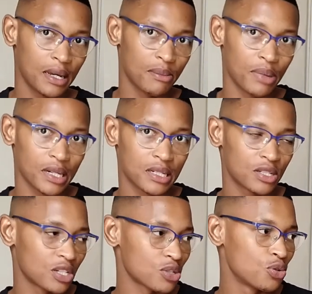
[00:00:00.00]
but
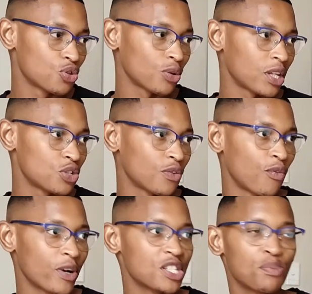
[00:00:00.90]
just to show that you've
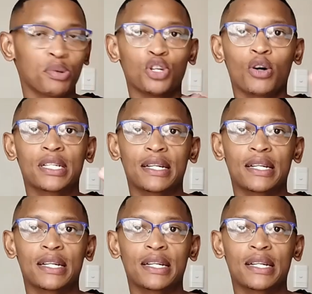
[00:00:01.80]
went beyond